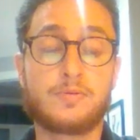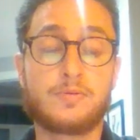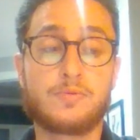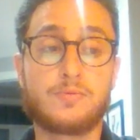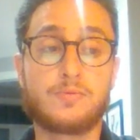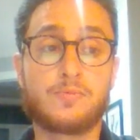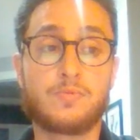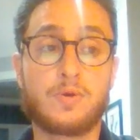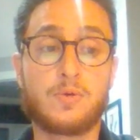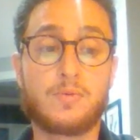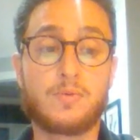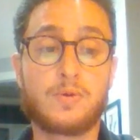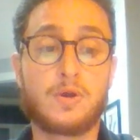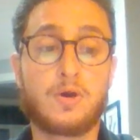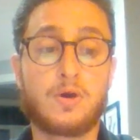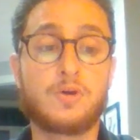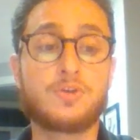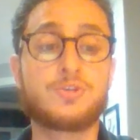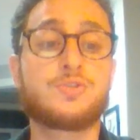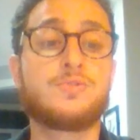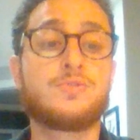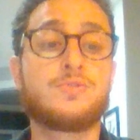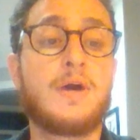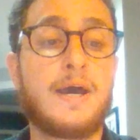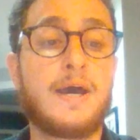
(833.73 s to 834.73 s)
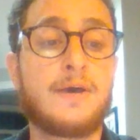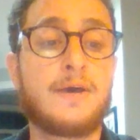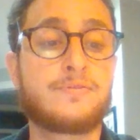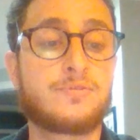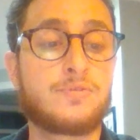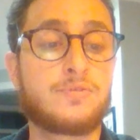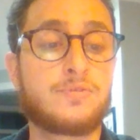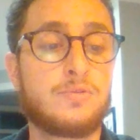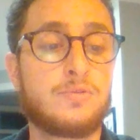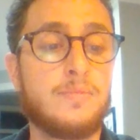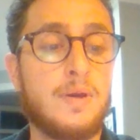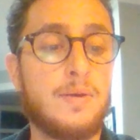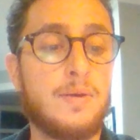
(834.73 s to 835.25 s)
what we also have
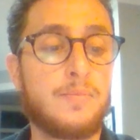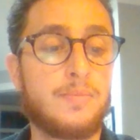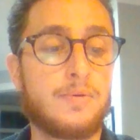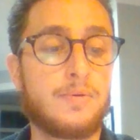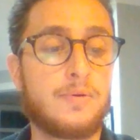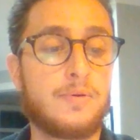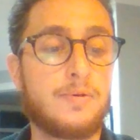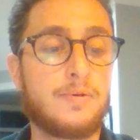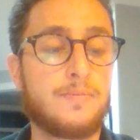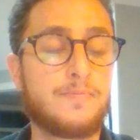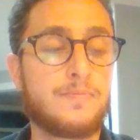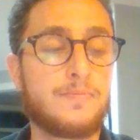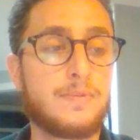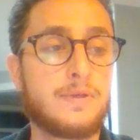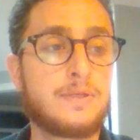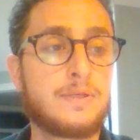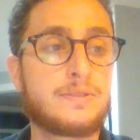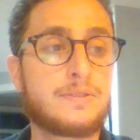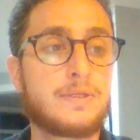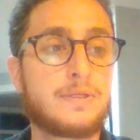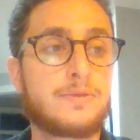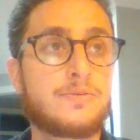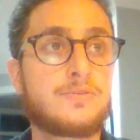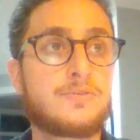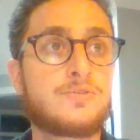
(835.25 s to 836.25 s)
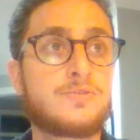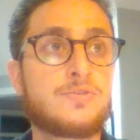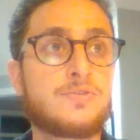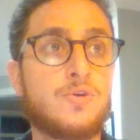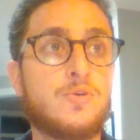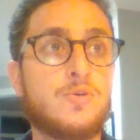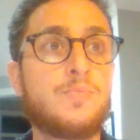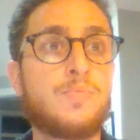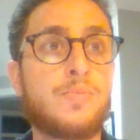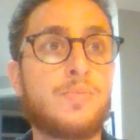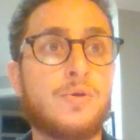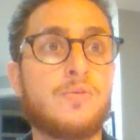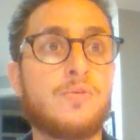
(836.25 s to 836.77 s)
to remember is that there's
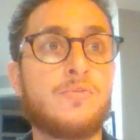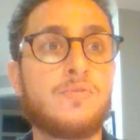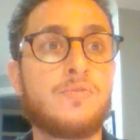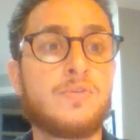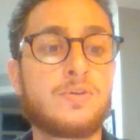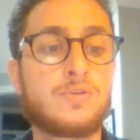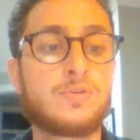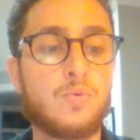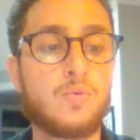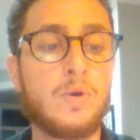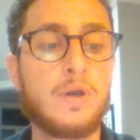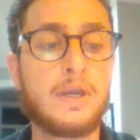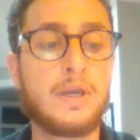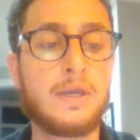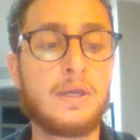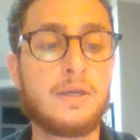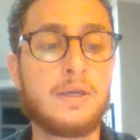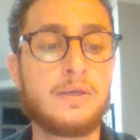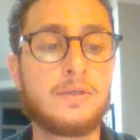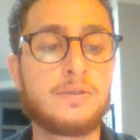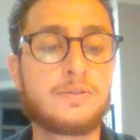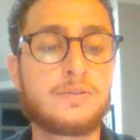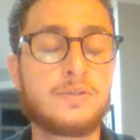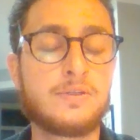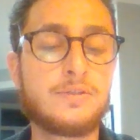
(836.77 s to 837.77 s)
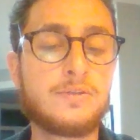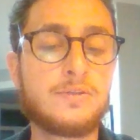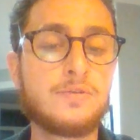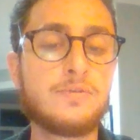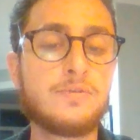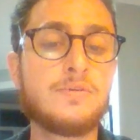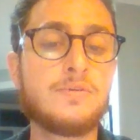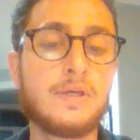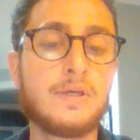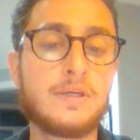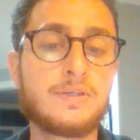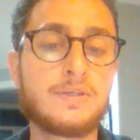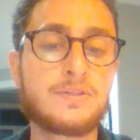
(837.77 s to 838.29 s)
no perfect way to
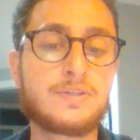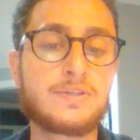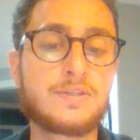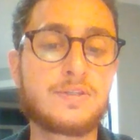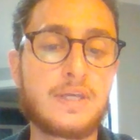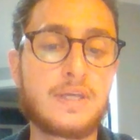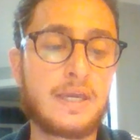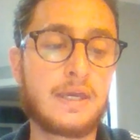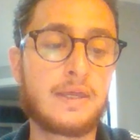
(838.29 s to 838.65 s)
do this,